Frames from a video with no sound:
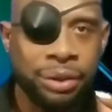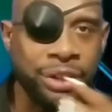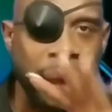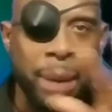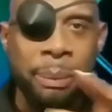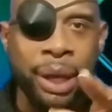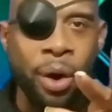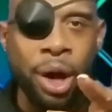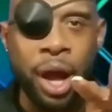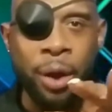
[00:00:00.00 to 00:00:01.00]
Something may be
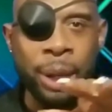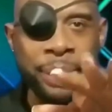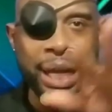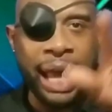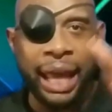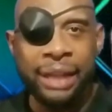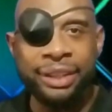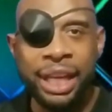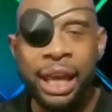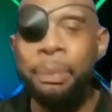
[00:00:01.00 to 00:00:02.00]
going on up there and I
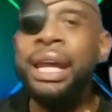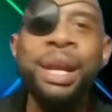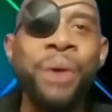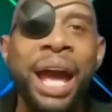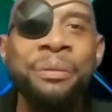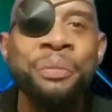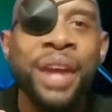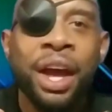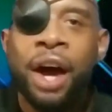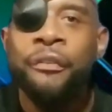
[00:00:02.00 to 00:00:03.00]
can't see it. But anyway,
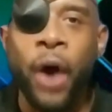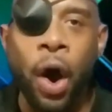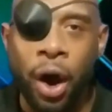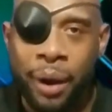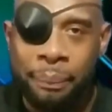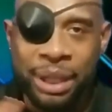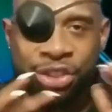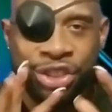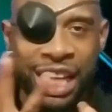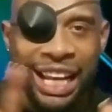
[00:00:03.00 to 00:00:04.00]
for
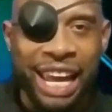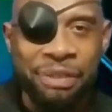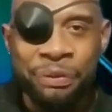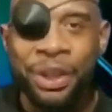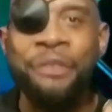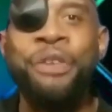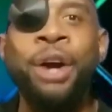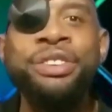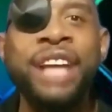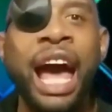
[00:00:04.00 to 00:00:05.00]
Miss She Living for the
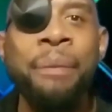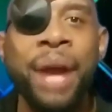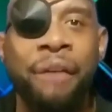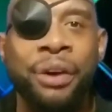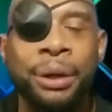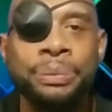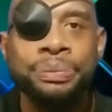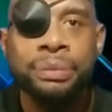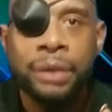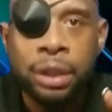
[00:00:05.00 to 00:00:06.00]
first time ever.
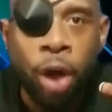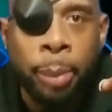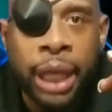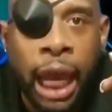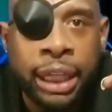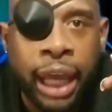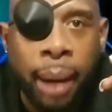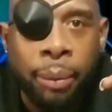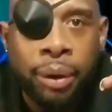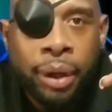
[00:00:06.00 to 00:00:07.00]
Don't be hating
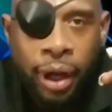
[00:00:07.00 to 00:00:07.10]
camera.